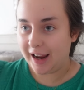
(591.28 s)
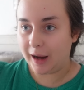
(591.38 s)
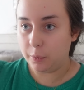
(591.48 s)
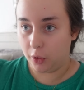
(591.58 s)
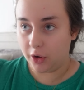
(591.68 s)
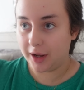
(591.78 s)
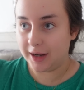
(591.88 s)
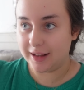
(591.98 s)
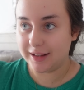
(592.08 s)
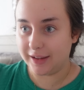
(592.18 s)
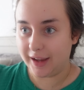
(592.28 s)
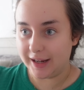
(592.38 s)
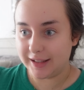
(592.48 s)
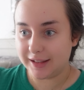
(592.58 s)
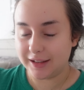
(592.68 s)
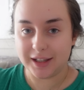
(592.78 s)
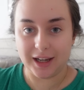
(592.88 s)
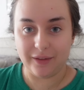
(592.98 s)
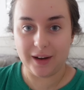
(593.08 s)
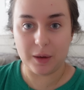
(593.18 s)
and walking into this
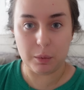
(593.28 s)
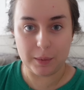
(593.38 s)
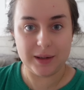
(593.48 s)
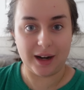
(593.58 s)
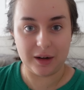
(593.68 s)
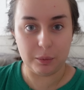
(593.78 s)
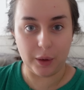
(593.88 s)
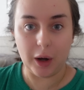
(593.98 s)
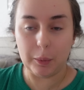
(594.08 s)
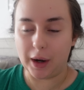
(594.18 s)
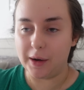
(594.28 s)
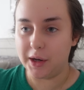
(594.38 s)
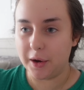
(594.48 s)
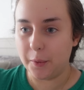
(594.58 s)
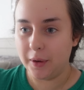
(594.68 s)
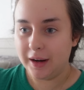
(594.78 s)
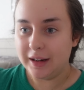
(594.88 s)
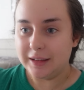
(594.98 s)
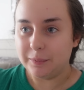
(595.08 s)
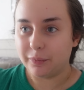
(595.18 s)
TV that mum and dad had bought brand new.
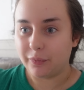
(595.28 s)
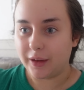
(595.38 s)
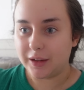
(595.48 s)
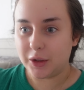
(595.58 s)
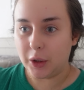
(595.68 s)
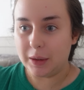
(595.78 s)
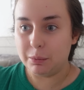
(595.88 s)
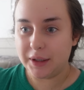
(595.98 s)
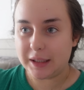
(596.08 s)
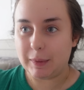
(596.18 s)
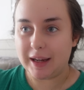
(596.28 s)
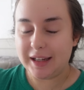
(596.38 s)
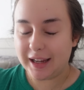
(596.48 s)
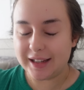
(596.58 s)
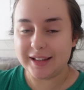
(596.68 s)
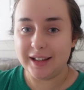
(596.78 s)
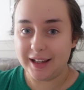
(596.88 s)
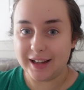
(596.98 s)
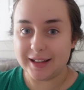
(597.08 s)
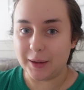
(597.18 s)
So it must be years and
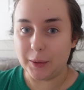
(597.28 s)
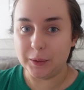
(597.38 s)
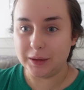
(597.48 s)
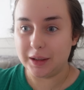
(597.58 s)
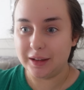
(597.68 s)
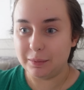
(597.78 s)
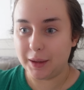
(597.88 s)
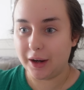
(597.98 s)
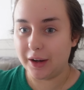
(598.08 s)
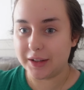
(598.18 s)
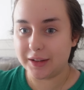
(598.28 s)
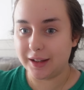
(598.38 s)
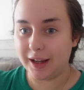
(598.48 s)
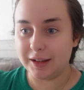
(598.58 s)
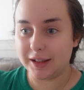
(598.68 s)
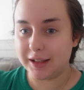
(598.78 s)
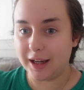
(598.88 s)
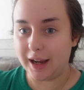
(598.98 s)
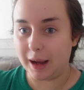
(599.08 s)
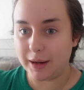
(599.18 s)
years old because it's,
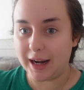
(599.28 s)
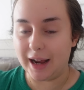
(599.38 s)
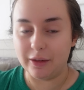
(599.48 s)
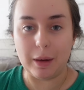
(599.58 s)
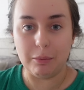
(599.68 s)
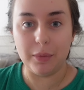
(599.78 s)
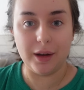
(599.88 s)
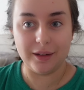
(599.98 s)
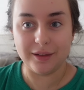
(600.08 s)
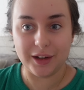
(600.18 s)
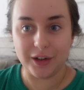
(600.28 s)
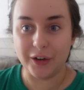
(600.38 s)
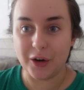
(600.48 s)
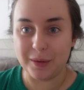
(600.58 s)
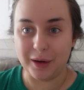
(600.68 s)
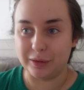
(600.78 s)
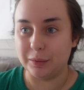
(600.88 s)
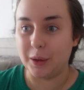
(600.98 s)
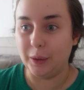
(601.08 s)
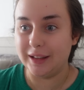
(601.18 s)
I mean, I remember, you know, coming home from
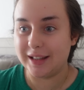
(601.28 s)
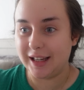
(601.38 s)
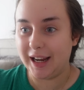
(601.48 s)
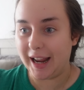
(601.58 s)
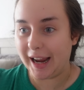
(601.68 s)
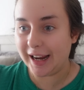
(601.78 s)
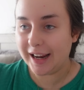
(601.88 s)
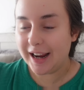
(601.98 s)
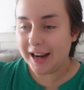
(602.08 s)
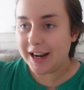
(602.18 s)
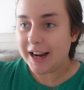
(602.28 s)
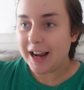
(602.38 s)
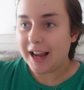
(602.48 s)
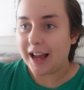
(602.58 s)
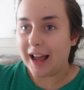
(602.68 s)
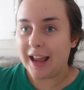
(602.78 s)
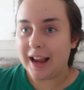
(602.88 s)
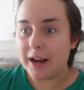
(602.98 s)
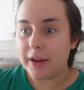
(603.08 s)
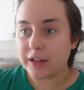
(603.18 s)
school and seeing it.
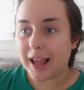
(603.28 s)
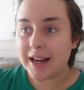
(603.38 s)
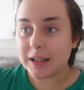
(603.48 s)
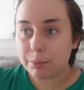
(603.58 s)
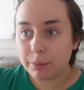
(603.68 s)
And it's